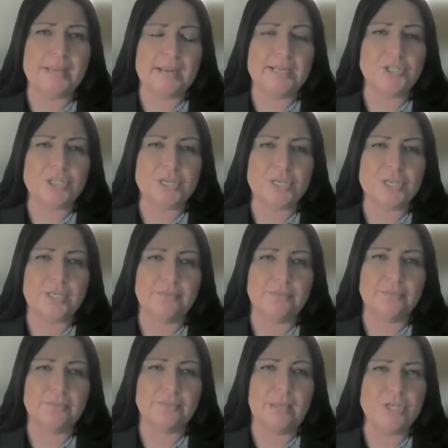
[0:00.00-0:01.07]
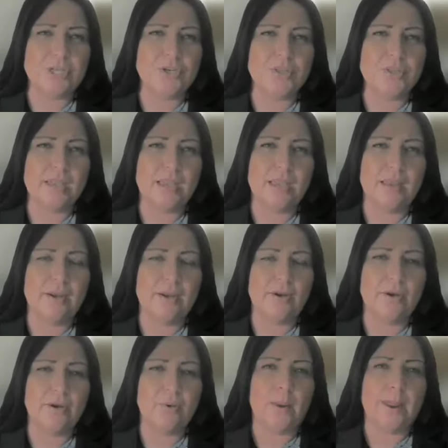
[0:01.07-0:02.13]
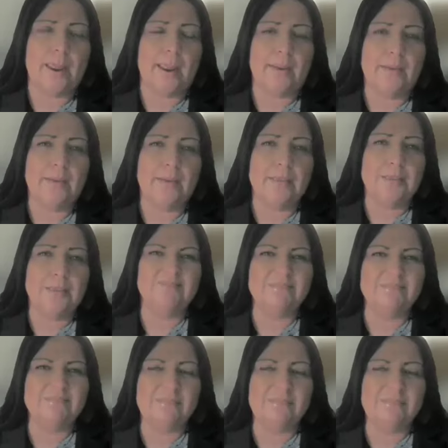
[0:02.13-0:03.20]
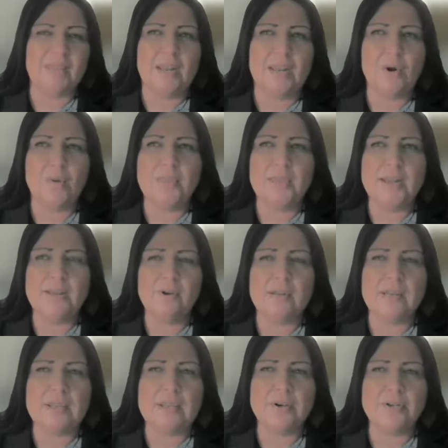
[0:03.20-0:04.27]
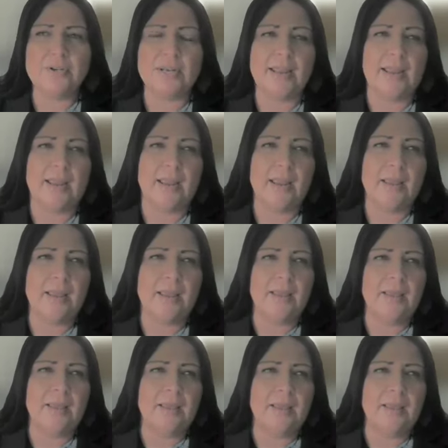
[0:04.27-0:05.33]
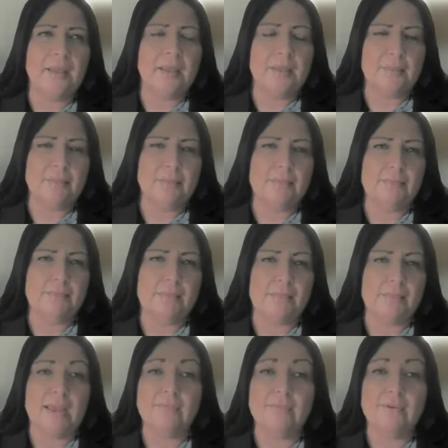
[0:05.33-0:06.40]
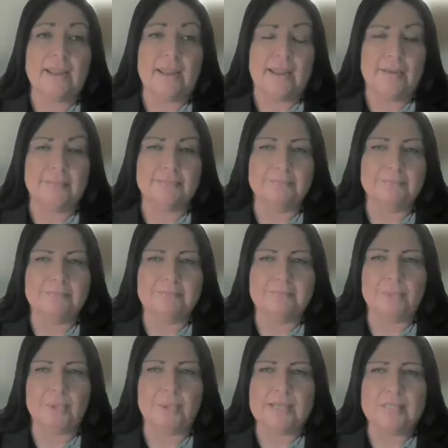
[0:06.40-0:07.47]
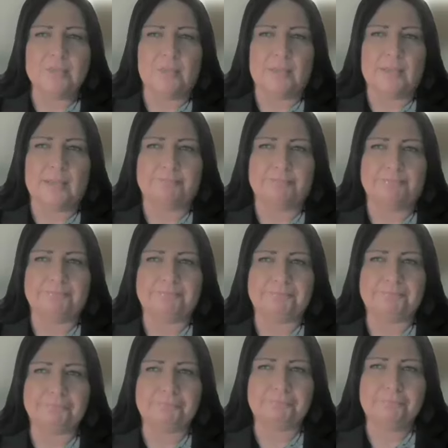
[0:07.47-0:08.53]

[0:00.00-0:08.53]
that I share. And I share that in a good way. And I hope that everyone here today, every day, brings with them